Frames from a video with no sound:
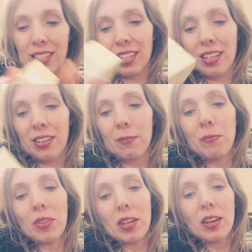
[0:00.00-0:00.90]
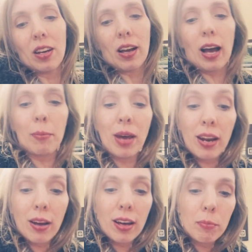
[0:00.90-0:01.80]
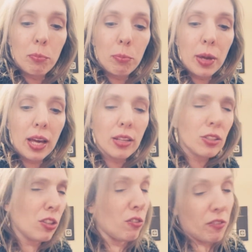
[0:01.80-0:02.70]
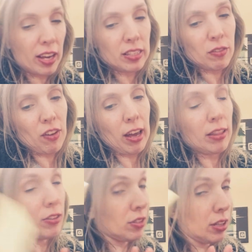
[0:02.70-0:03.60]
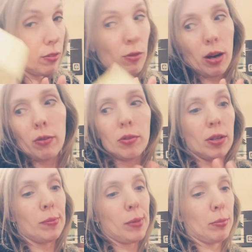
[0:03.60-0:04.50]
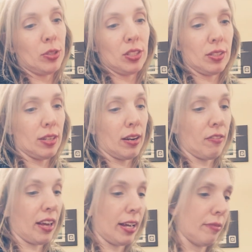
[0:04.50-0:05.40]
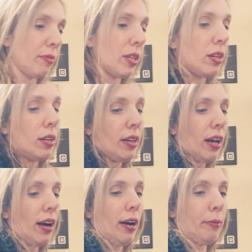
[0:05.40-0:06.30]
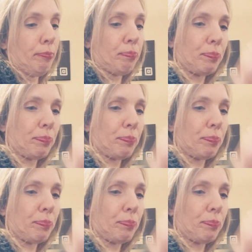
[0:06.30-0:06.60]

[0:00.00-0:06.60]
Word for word: I'm not a big Too Faced fan. There's nothing wrong with them. I'm just not a fan. Um,